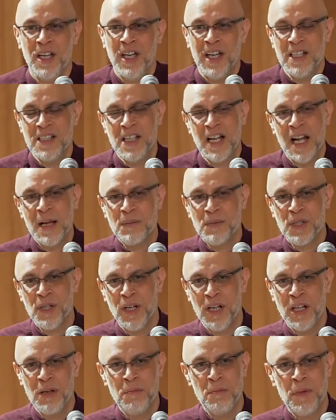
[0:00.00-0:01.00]
He's an
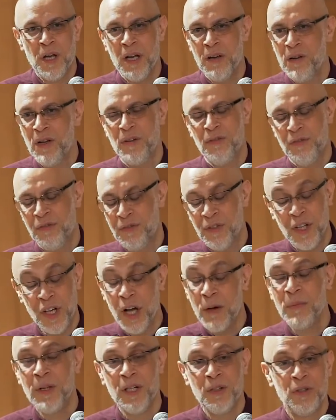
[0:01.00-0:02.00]
absolutely a
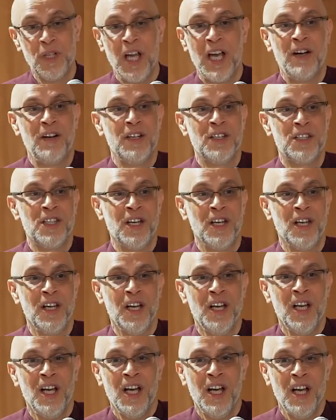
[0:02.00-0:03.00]
phenomenal character.
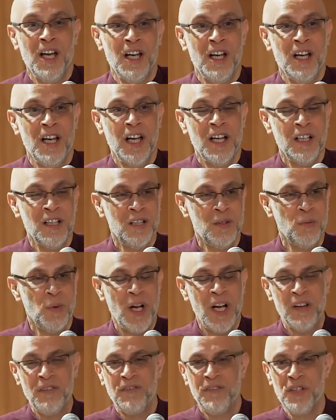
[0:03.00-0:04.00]
And
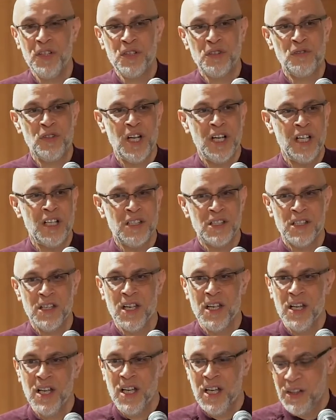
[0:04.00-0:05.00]
when I first read
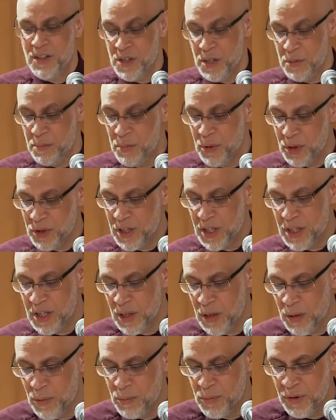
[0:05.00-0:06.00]
his the book that
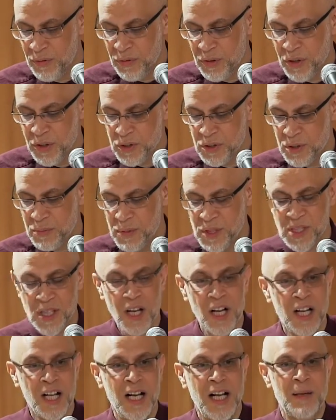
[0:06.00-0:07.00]
I'm referring to,
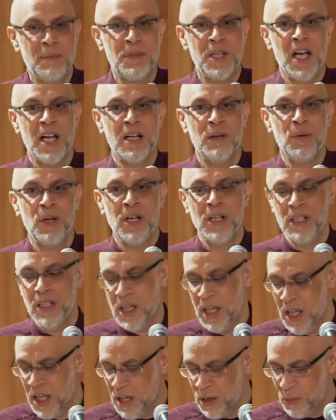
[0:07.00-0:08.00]
Masalih al-Abdan
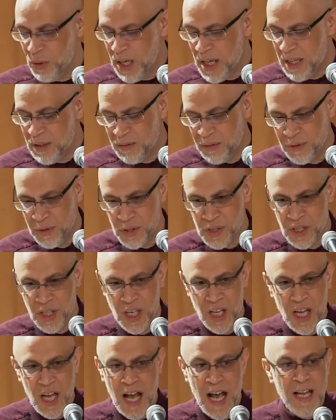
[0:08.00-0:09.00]
wal-Anfus,
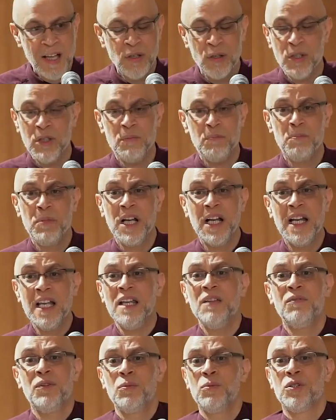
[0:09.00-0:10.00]
I couldn't
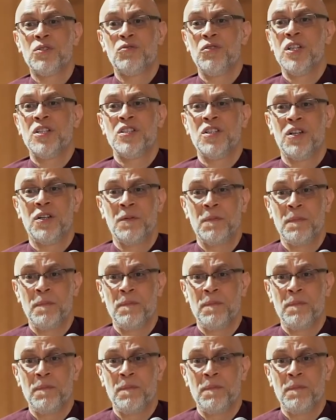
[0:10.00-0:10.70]
believe it was written